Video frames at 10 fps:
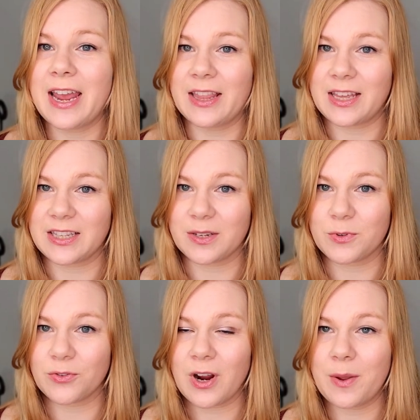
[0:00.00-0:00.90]
Hit that
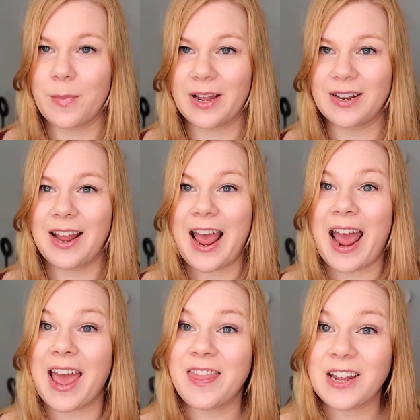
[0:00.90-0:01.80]
subscribe button
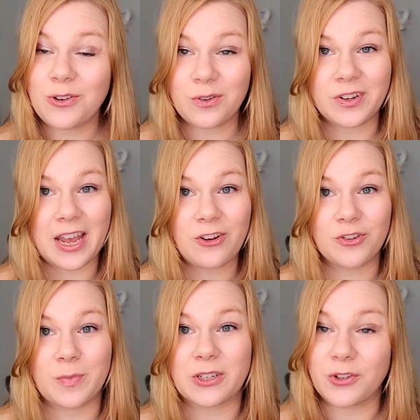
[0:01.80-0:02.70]
and that
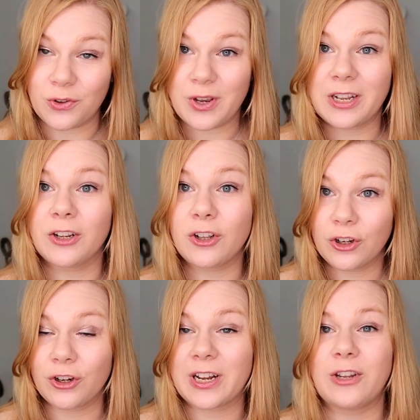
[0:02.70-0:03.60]
notification bell so you get an
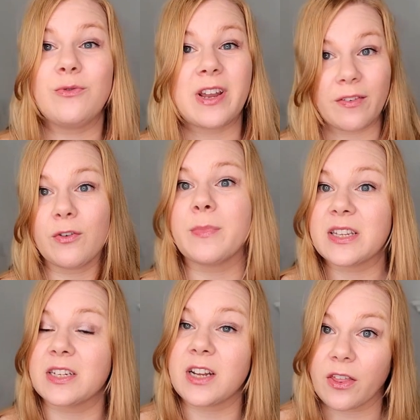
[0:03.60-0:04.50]
alert and you never
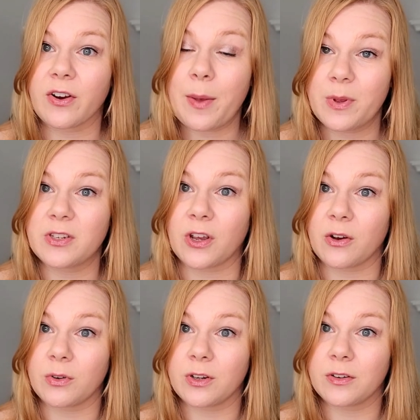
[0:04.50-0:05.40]
miss another
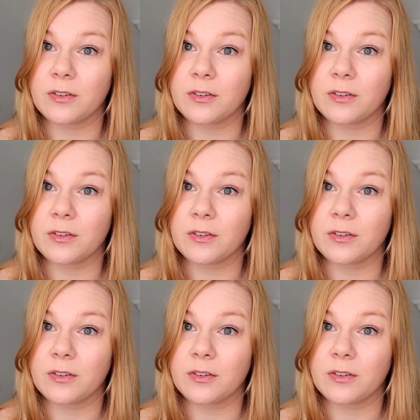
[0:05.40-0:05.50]
episode.